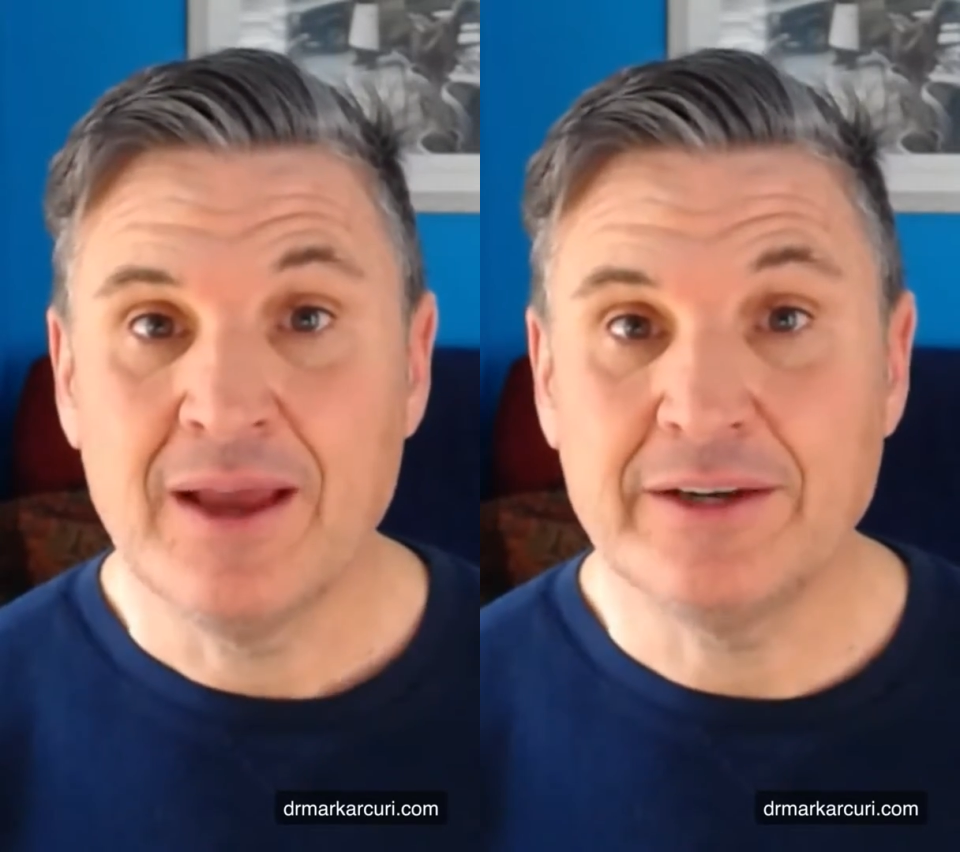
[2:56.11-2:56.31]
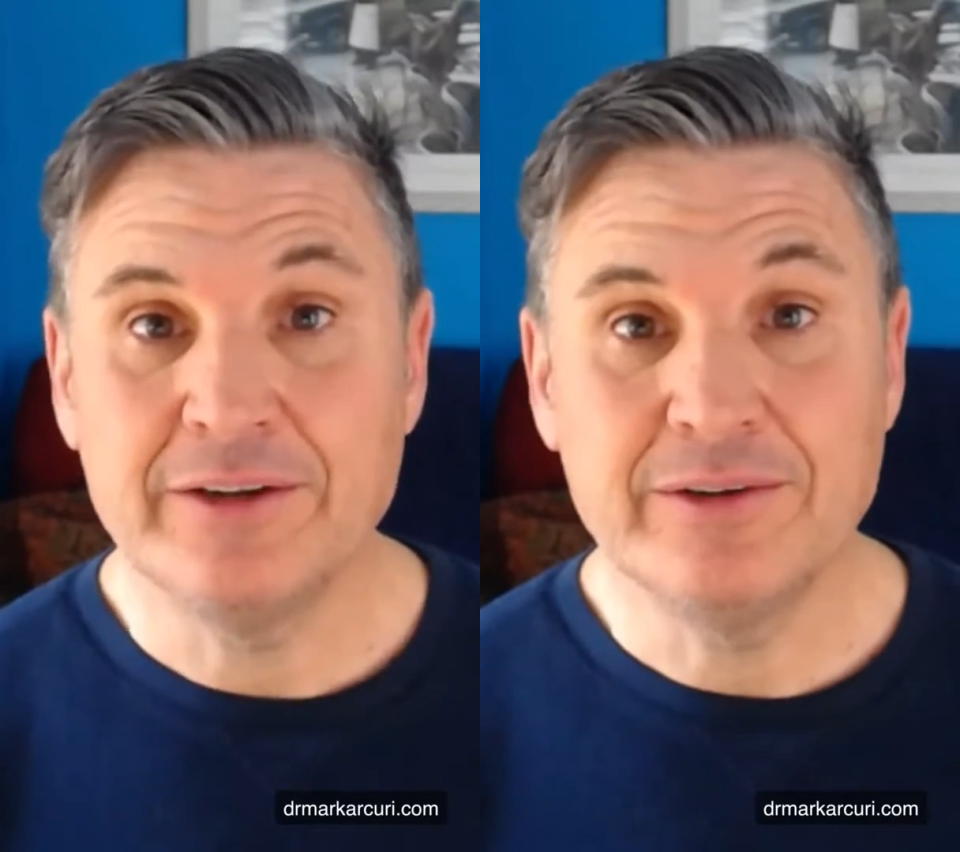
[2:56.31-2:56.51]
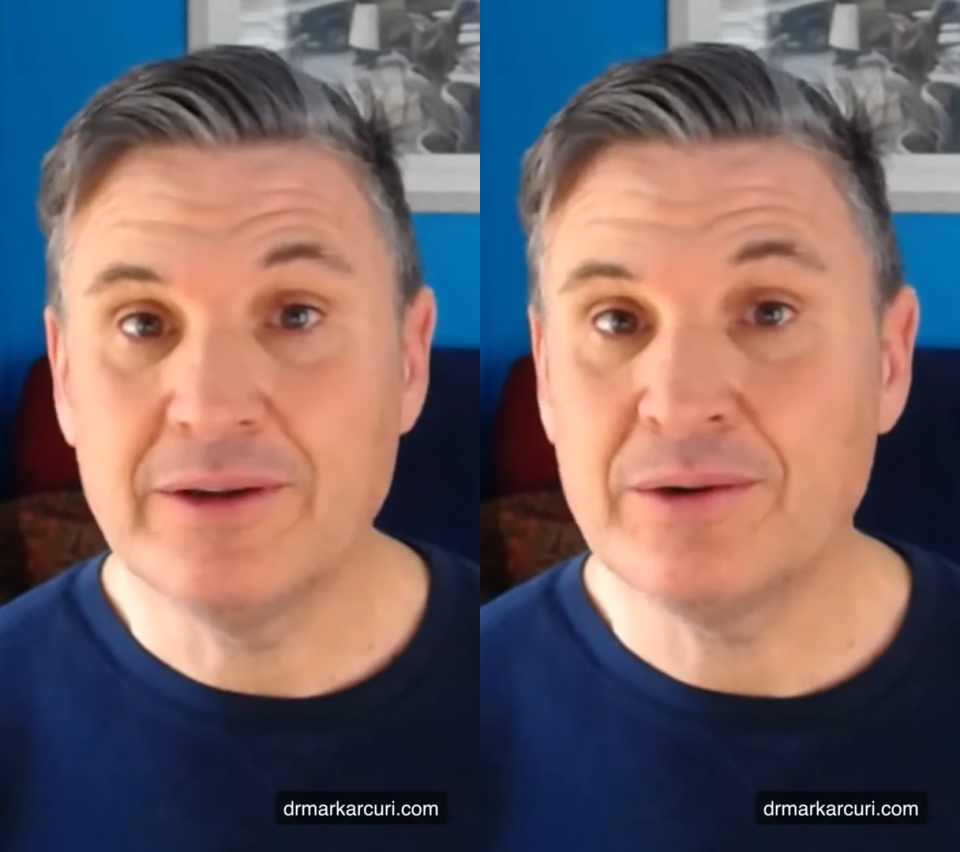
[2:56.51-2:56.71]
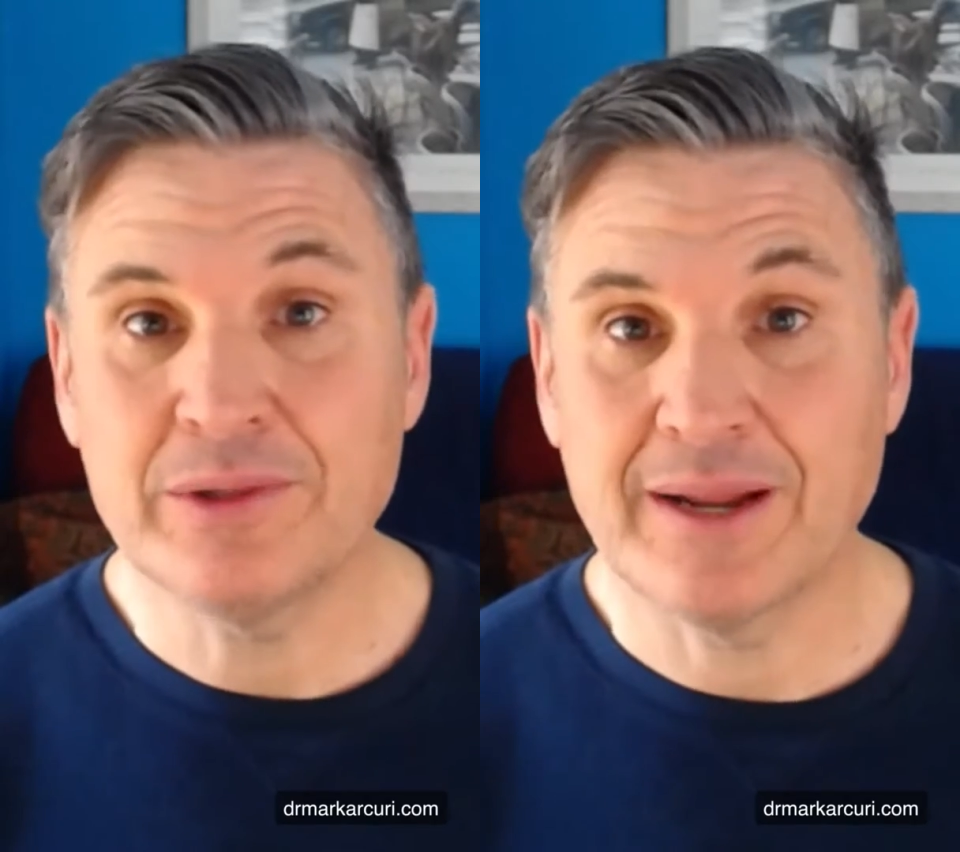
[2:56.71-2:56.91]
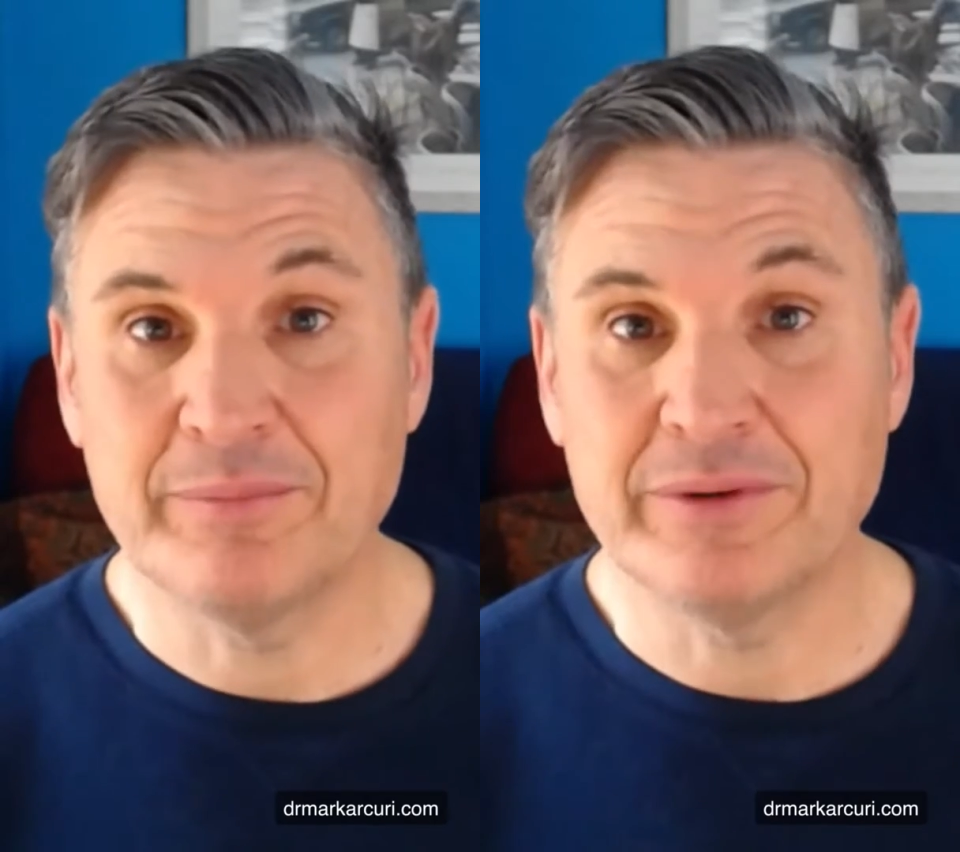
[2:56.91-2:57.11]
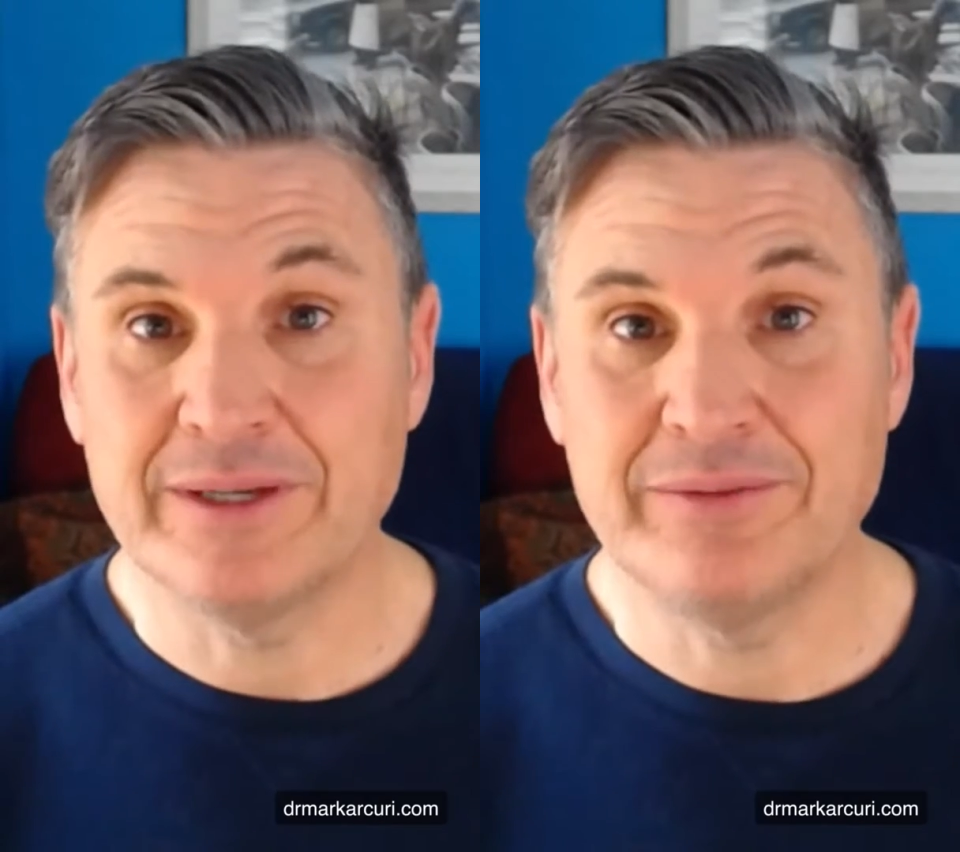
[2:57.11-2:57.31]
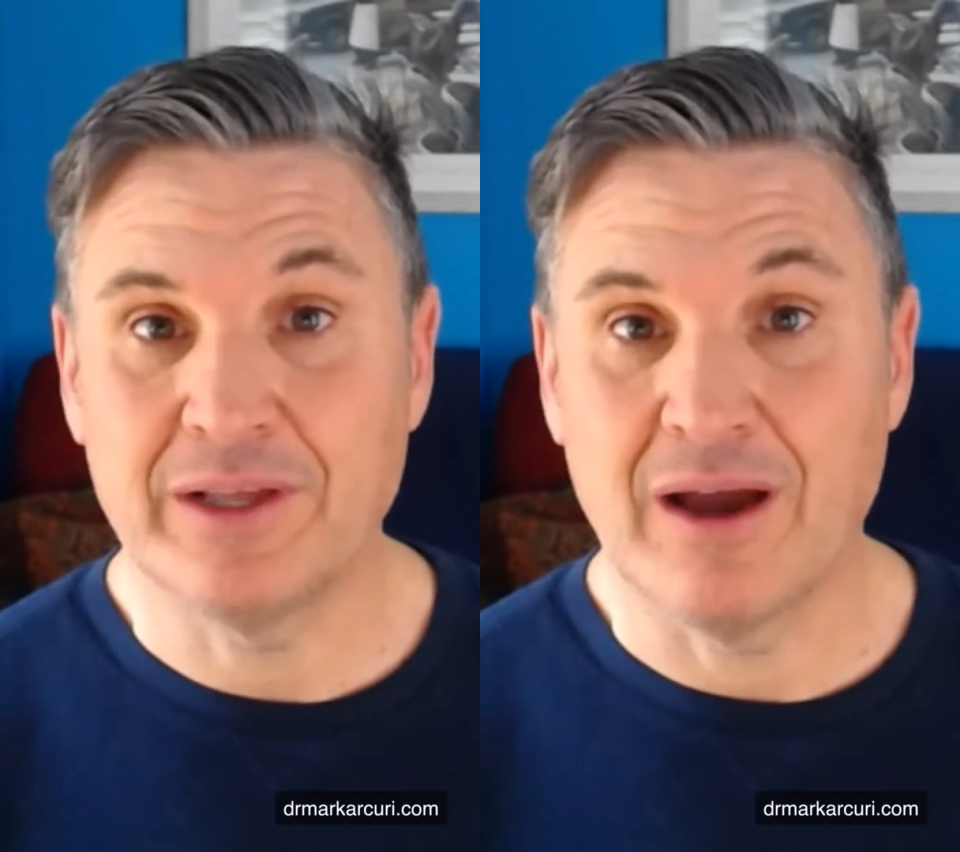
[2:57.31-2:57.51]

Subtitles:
And you know that I believe that